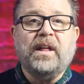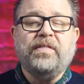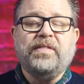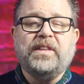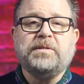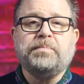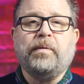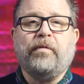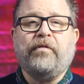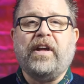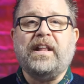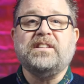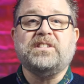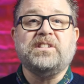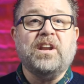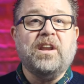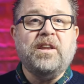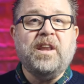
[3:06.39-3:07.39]
This
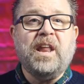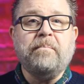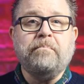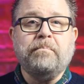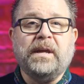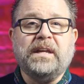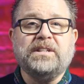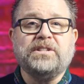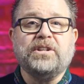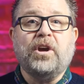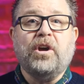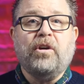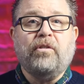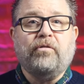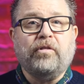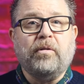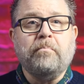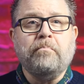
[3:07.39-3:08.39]
prevents NIMBYs
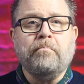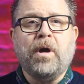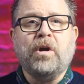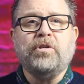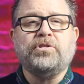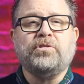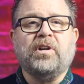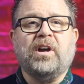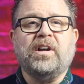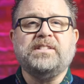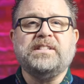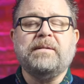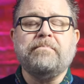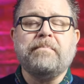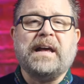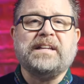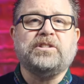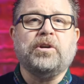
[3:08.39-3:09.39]
from
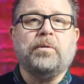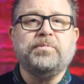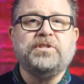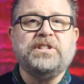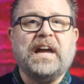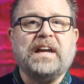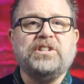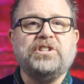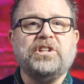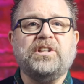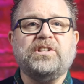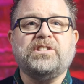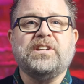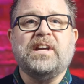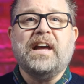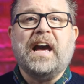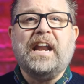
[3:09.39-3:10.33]
motorising mass objections